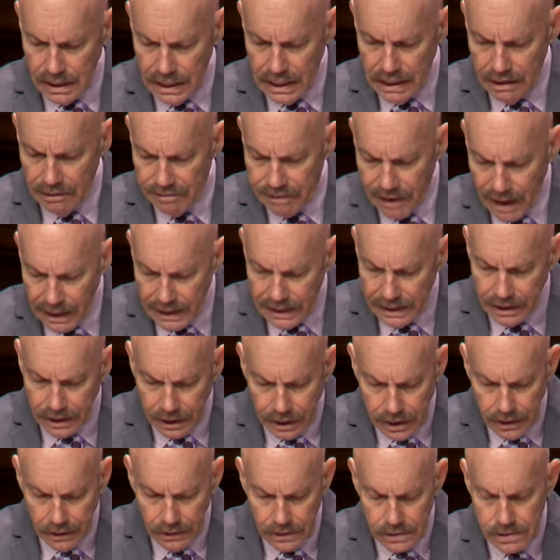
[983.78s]
and inviting a
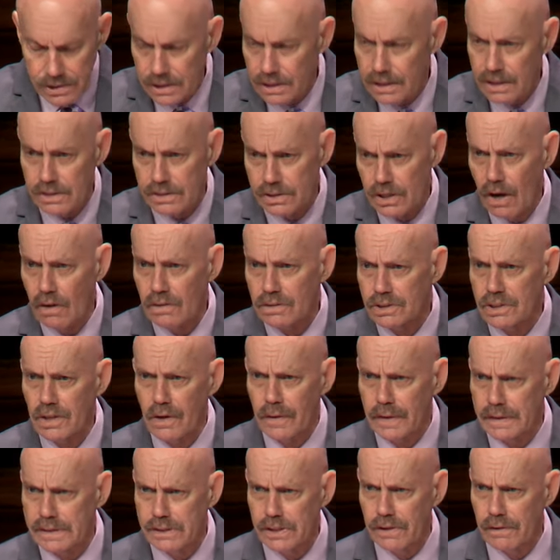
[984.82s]
cursing is
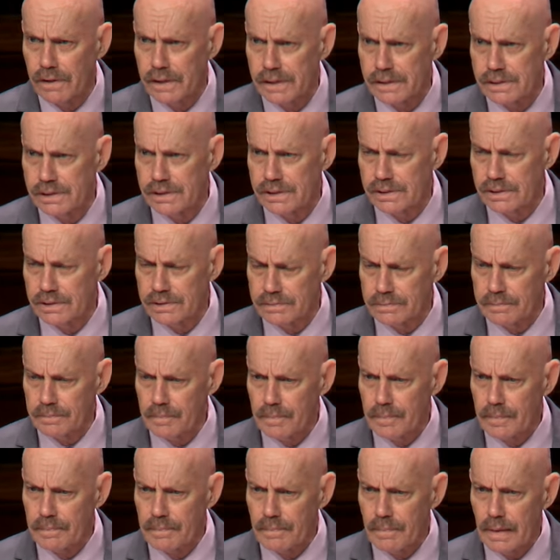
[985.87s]
also a choice?
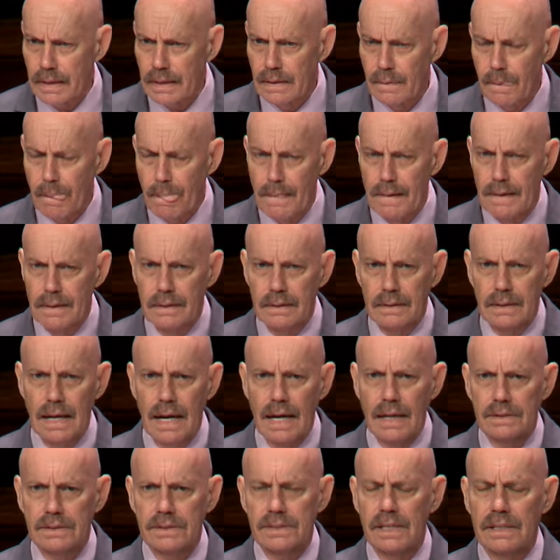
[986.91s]

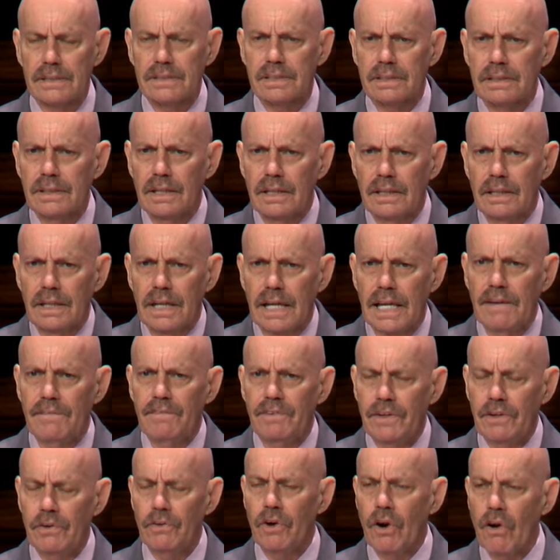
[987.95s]
God says,
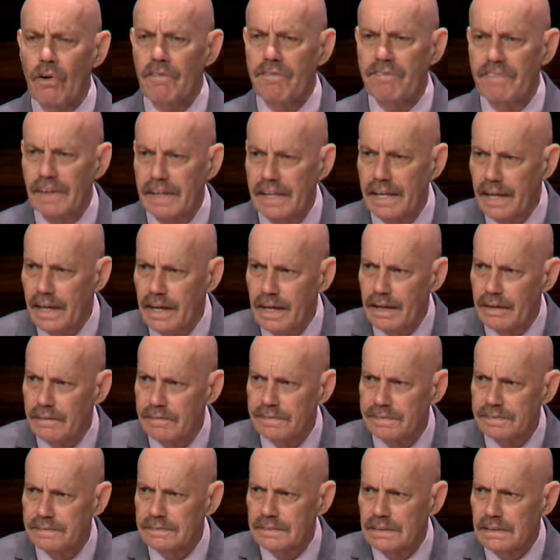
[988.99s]
if you don't forgive,
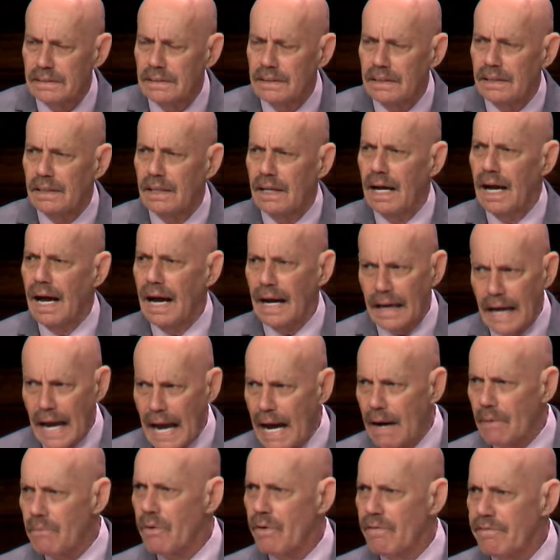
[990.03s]

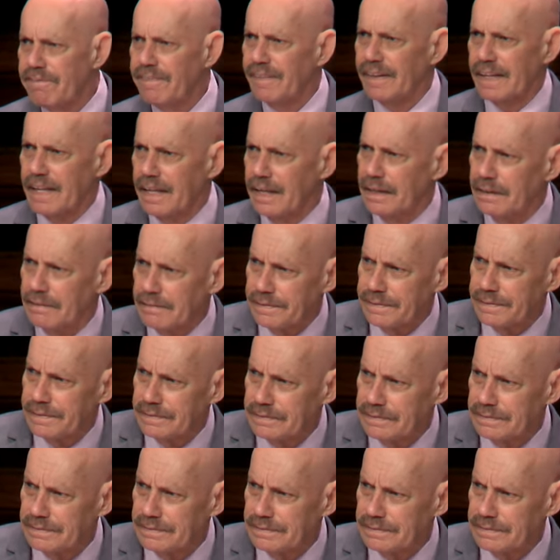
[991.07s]
I won't forgive.